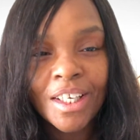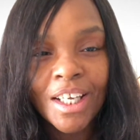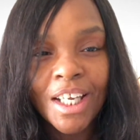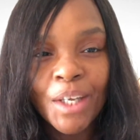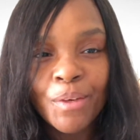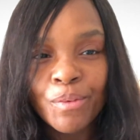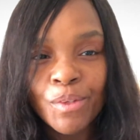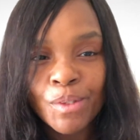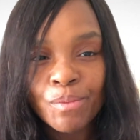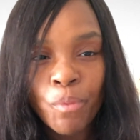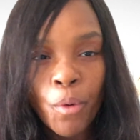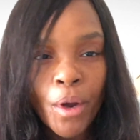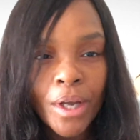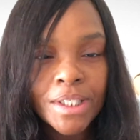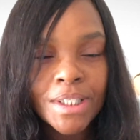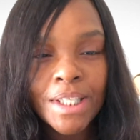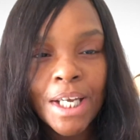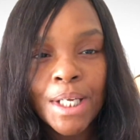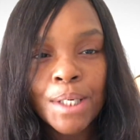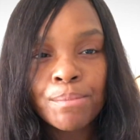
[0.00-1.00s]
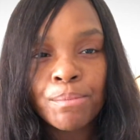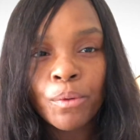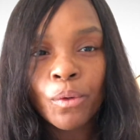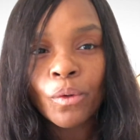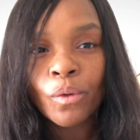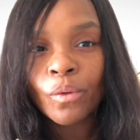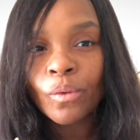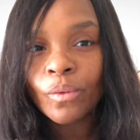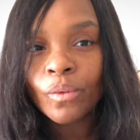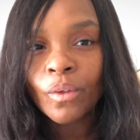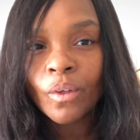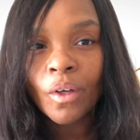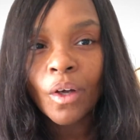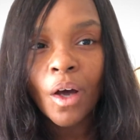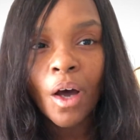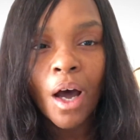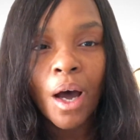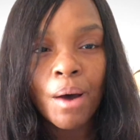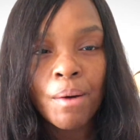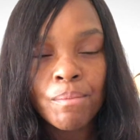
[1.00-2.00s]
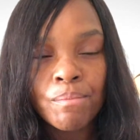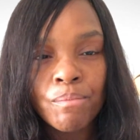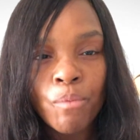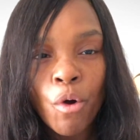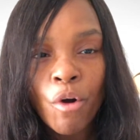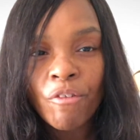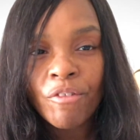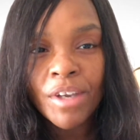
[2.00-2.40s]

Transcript: He was more excitable, more